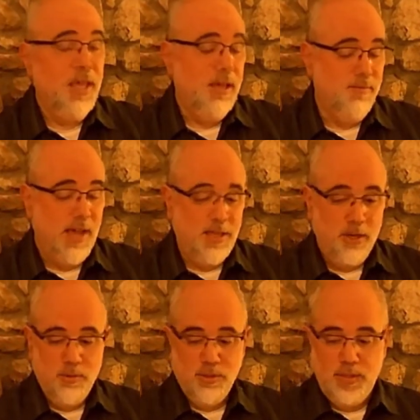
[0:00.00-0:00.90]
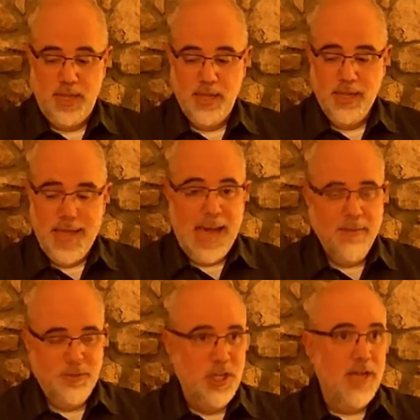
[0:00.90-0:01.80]
In fact, there was a
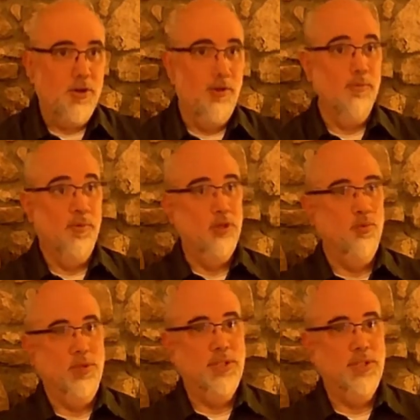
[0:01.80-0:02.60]
half shekel, which was